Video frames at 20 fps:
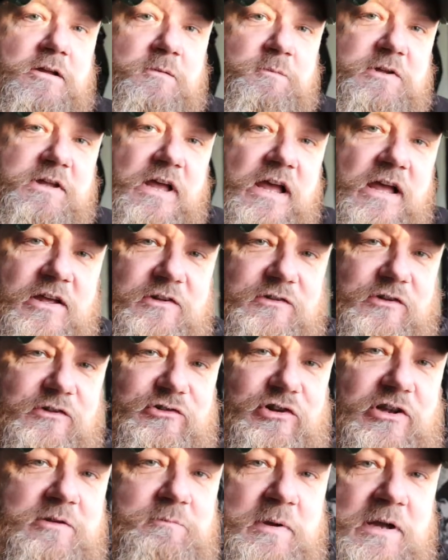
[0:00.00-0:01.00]
But yeah, it's a
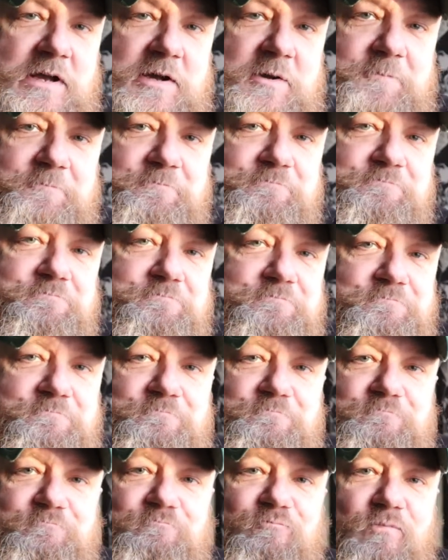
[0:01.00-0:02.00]
cheap beer.
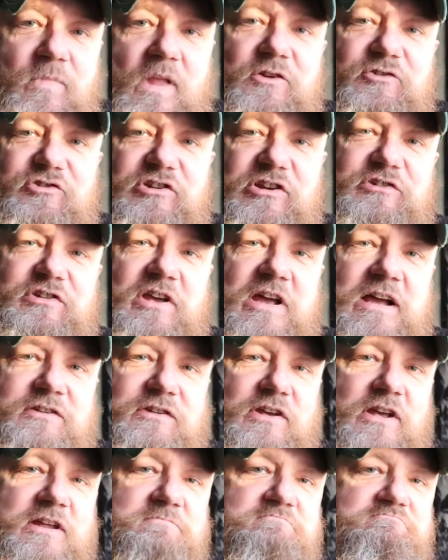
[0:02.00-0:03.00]
6 out of
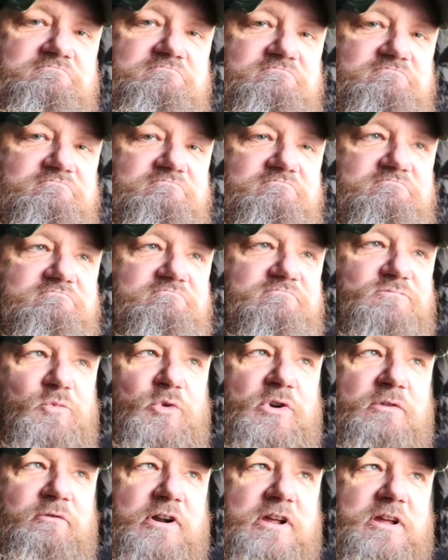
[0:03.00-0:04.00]
10,
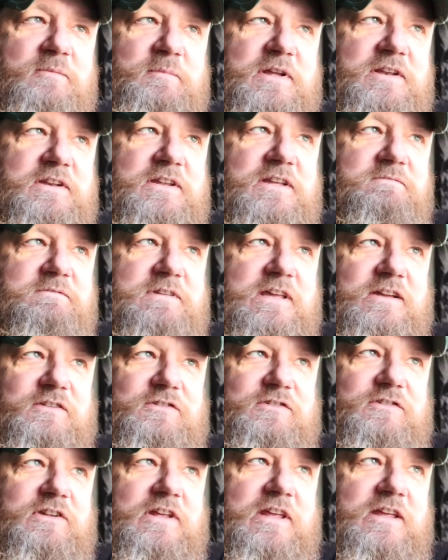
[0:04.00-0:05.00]
would I recommend it?
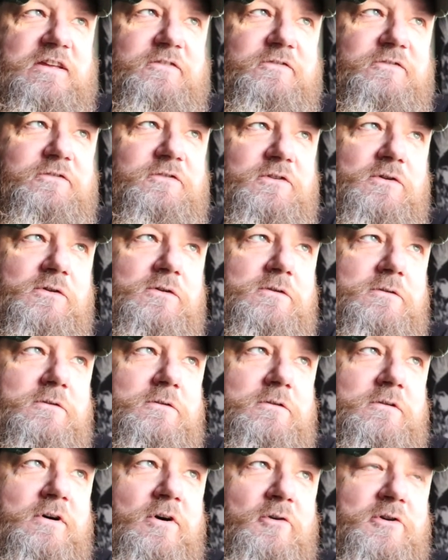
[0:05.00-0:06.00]
Yes, if
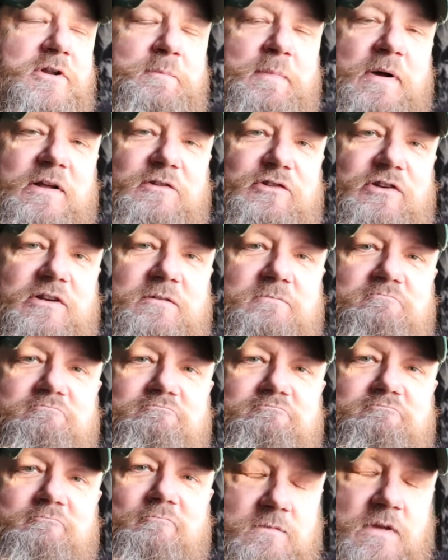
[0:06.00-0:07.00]
you're on a budget,
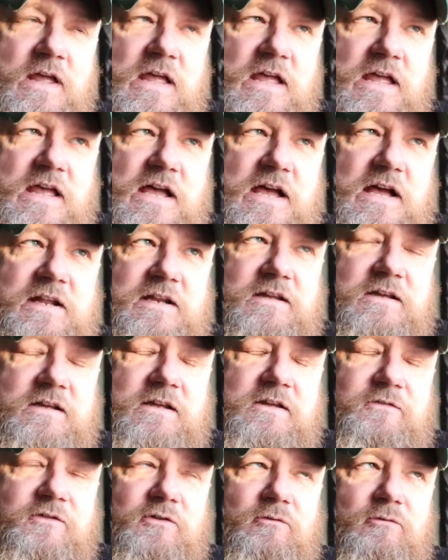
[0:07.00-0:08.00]
and
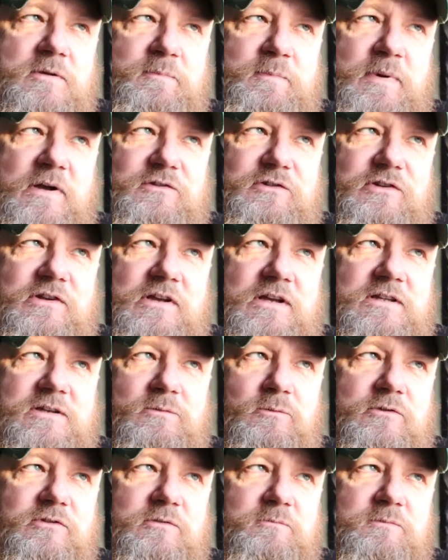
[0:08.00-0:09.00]
if you're on a budget and you
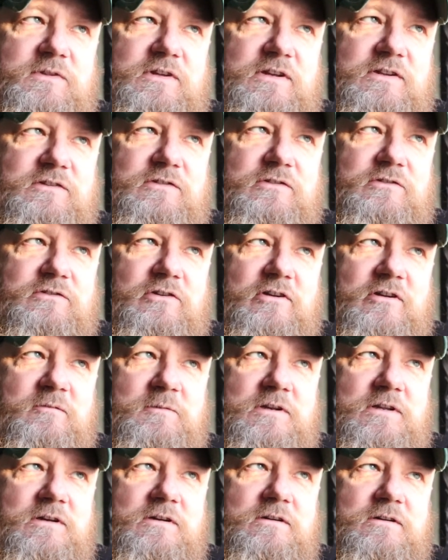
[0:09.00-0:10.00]
want some decent
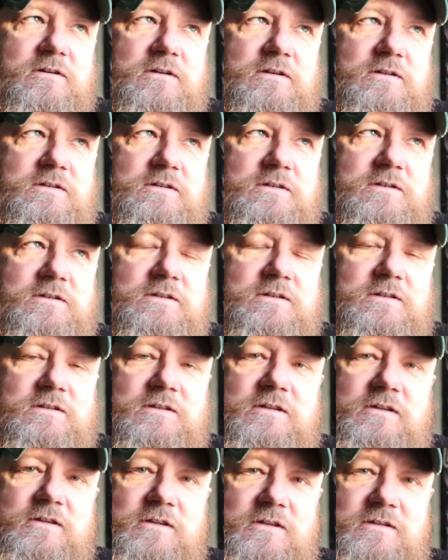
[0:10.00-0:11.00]
German lager,
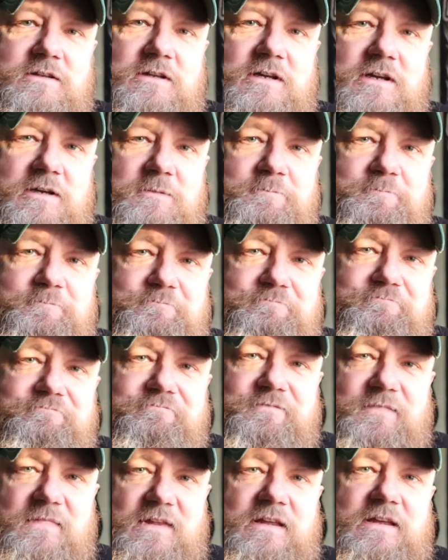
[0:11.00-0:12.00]
then yeah,
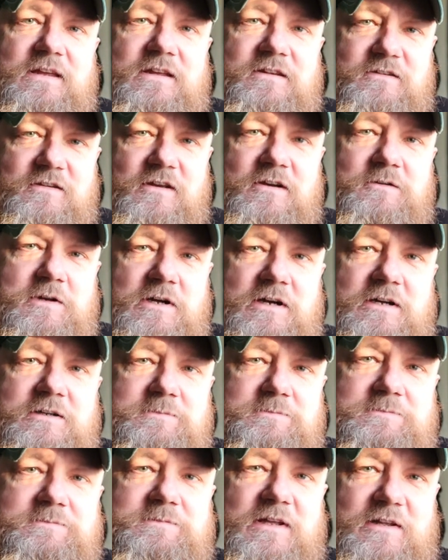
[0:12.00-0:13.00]
it's okay.
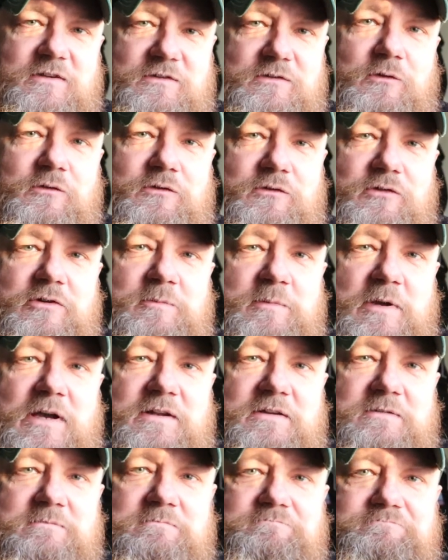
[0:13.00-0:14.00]
It's not too
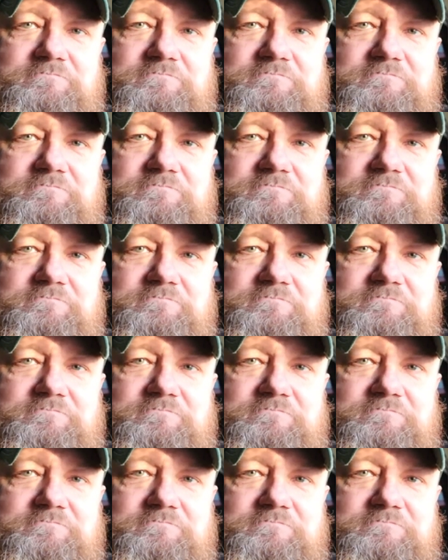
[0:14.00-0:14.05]
bad.